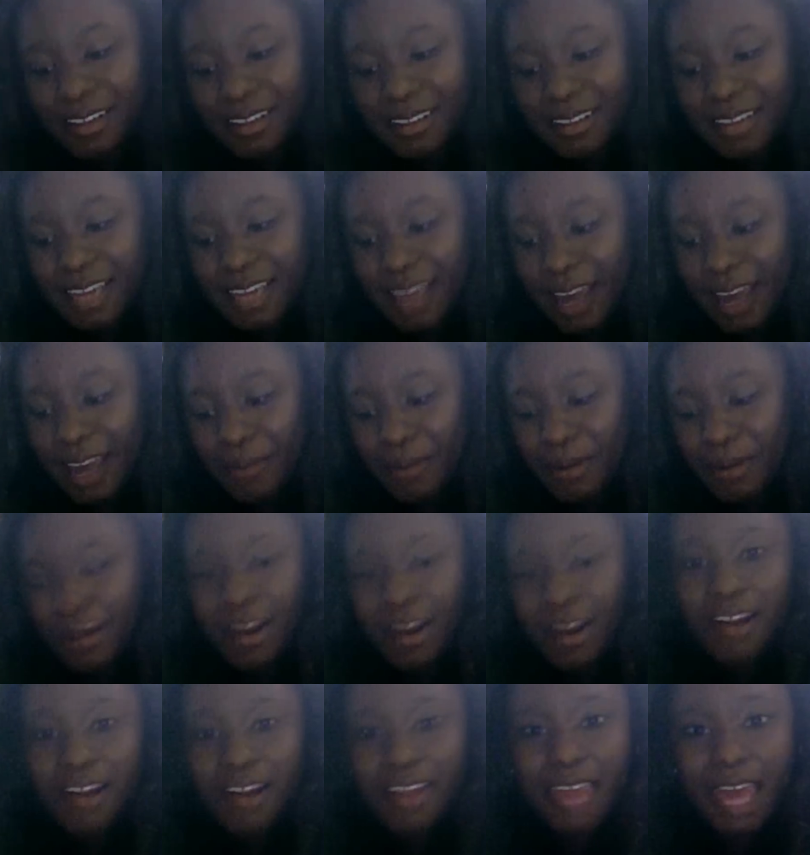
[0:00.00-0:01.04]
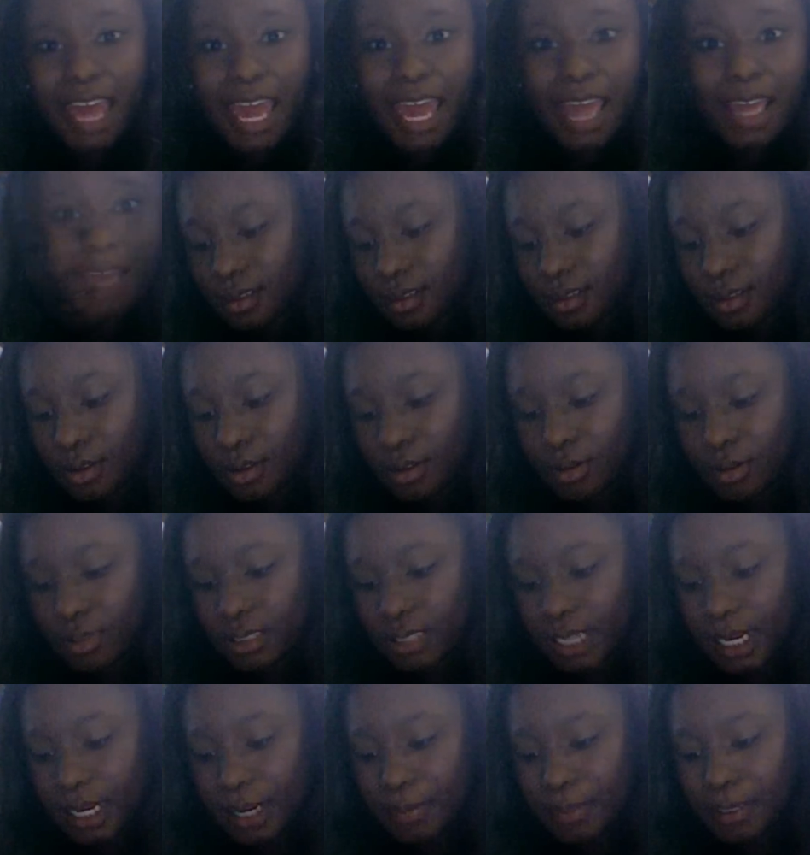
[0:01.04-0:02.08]
yeah, where are they? The whole
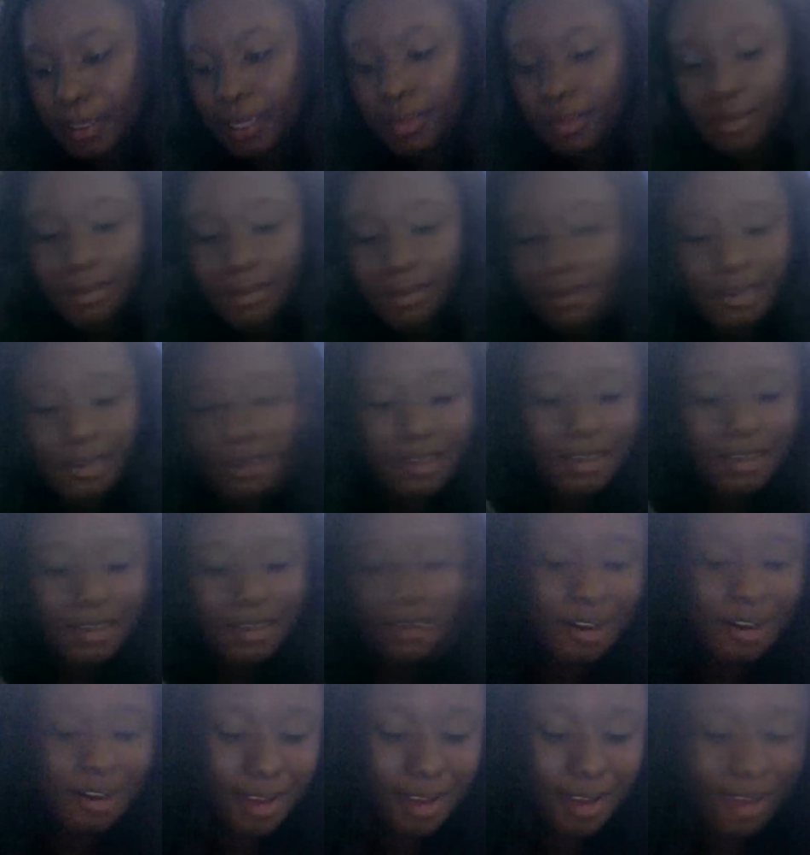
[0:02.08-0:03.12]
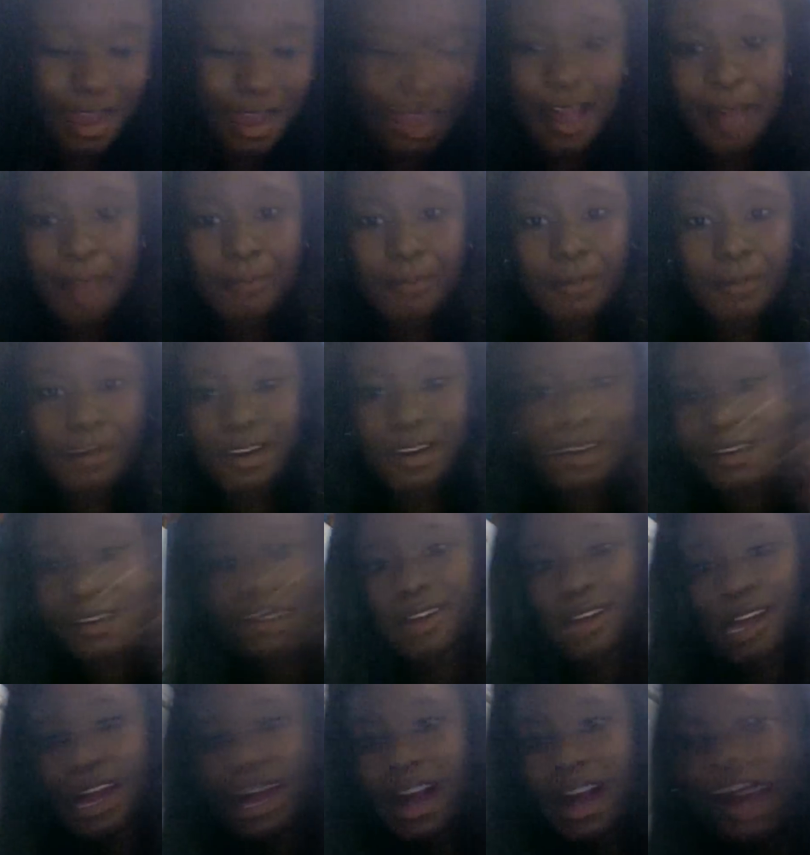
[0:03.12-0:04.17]
Jeremy, oh yeah, I'm gonna go
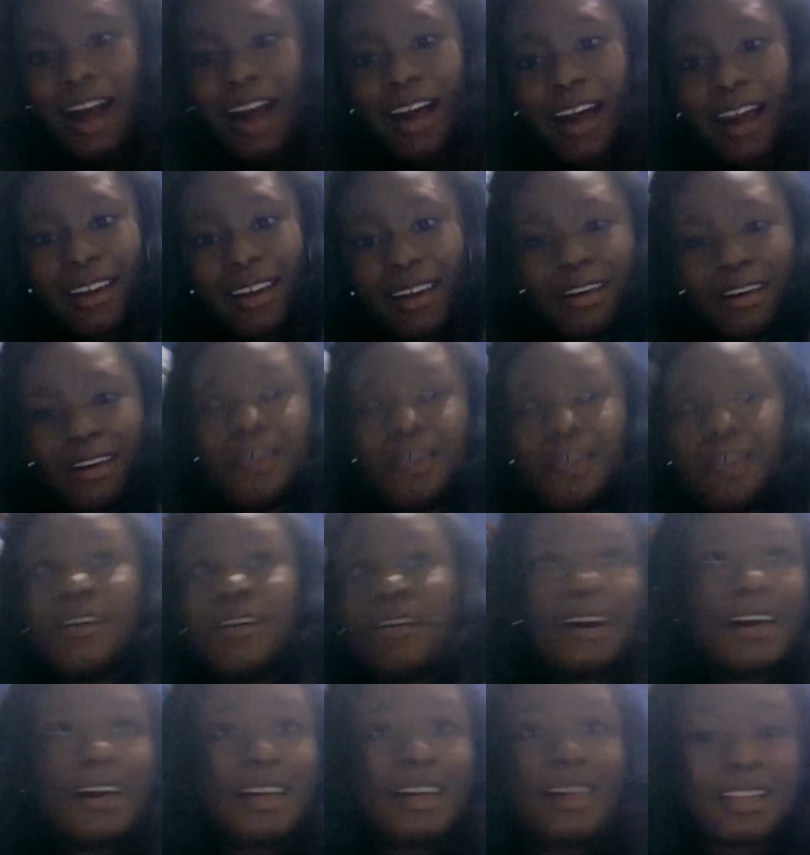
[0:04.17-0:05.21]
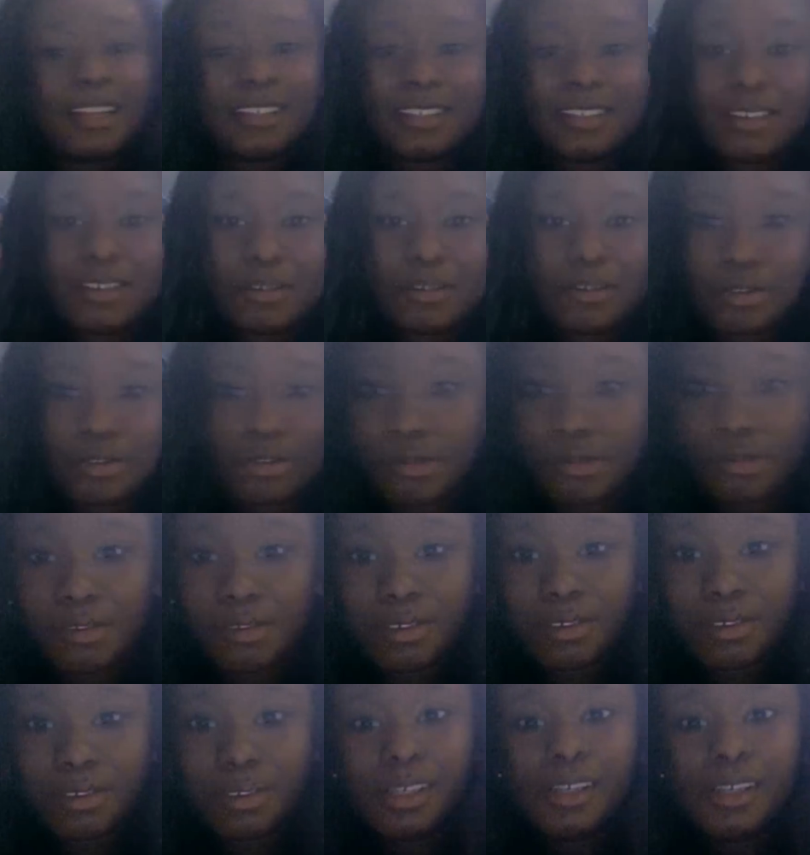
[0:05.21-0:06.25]
get high again. Oh yeah, that sounds
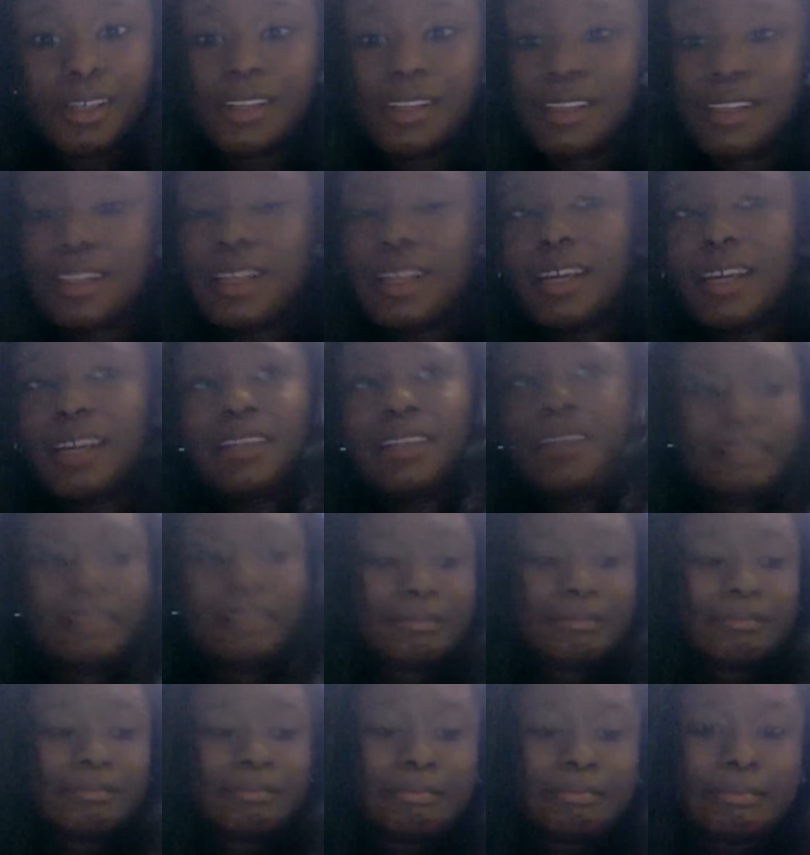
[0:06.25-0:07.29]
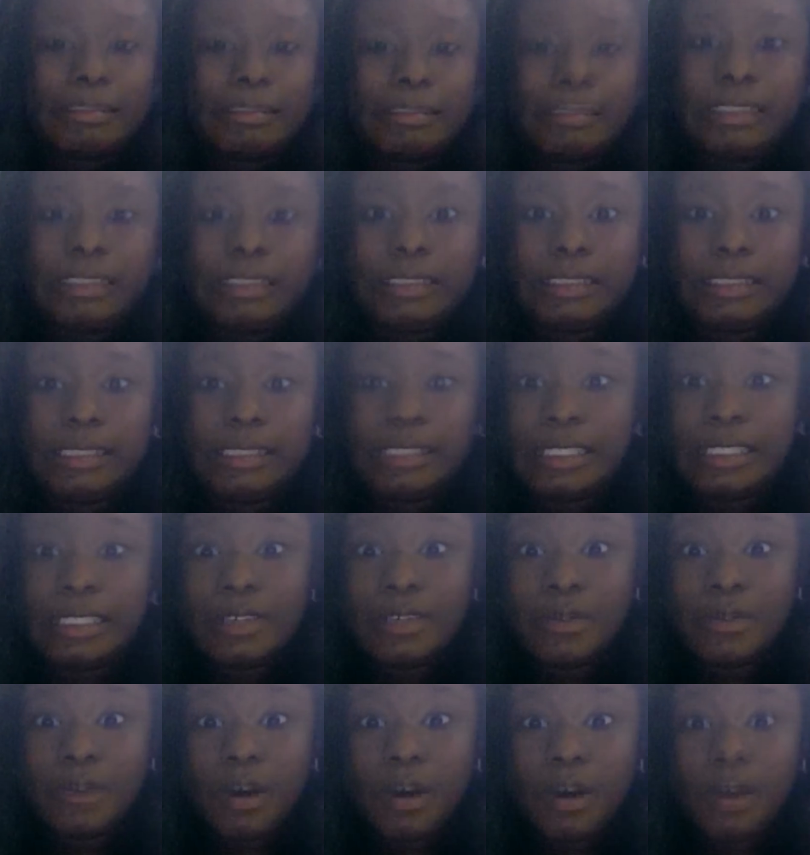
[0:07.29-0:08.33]
cool. Like,
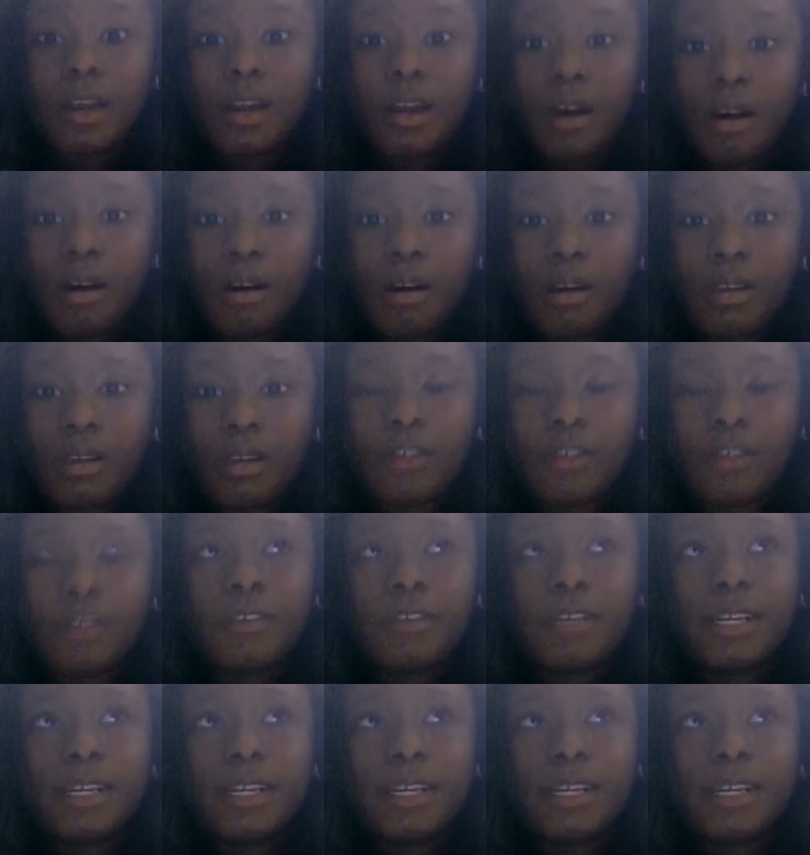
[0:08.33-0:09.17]
season 1 all over